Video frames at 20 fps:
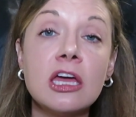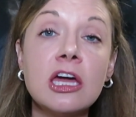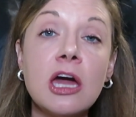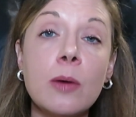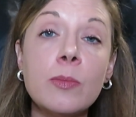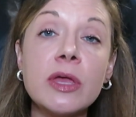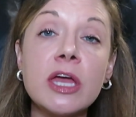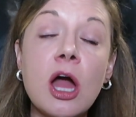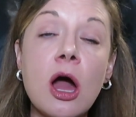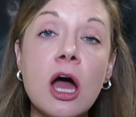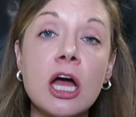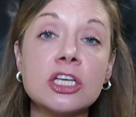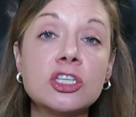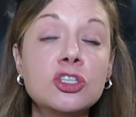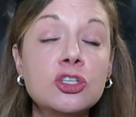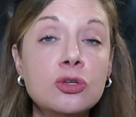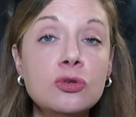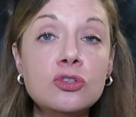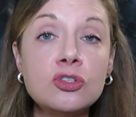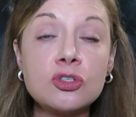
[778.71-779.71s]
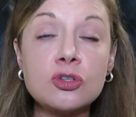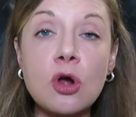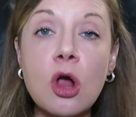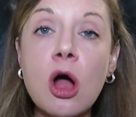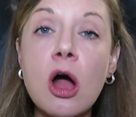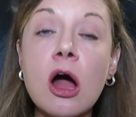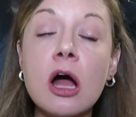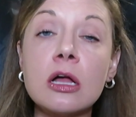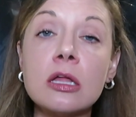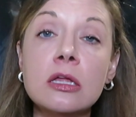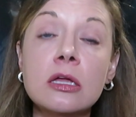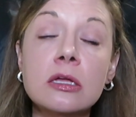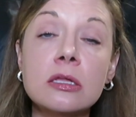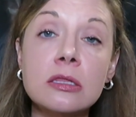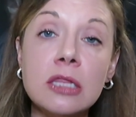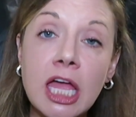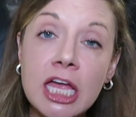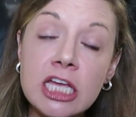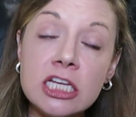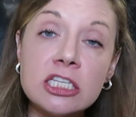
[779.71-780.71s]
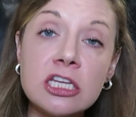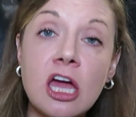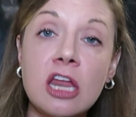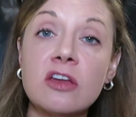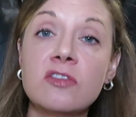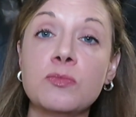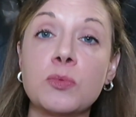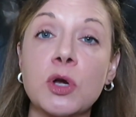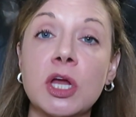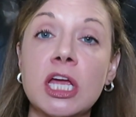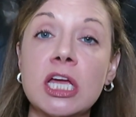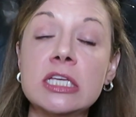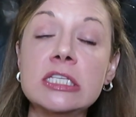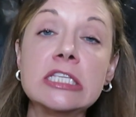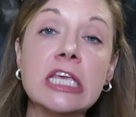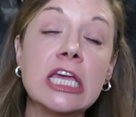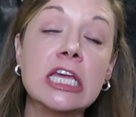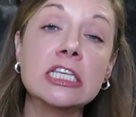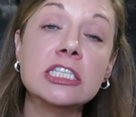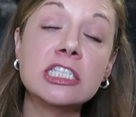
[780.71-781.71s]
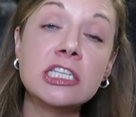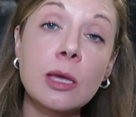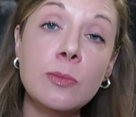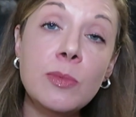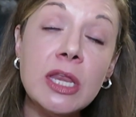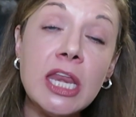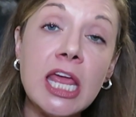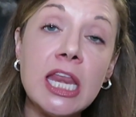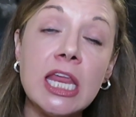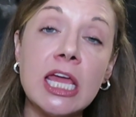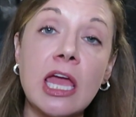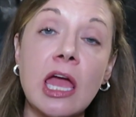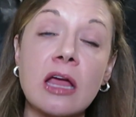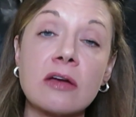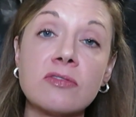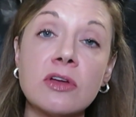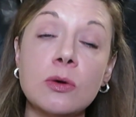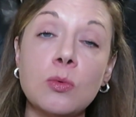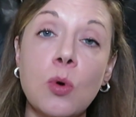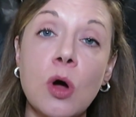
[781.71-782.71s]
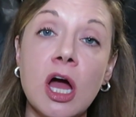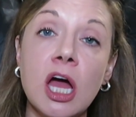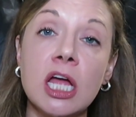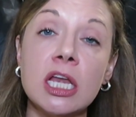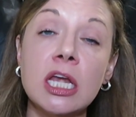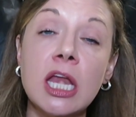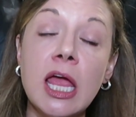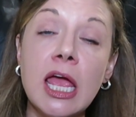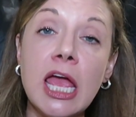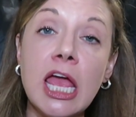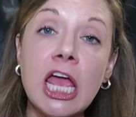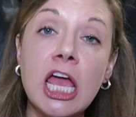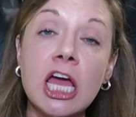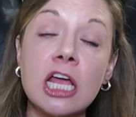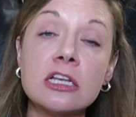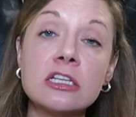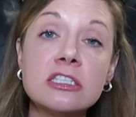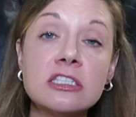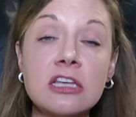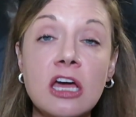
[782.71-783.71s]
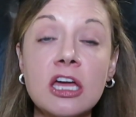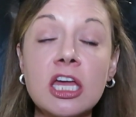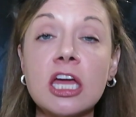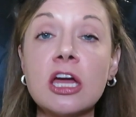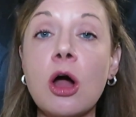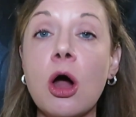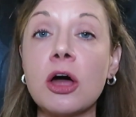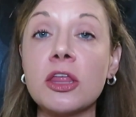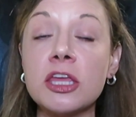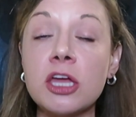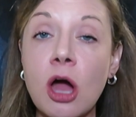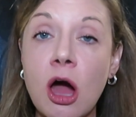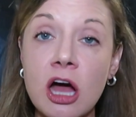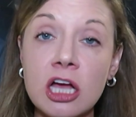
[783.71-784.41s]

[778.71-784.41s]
coming on too strong, like a ton of bricks, intimidating everyone, and sucking all the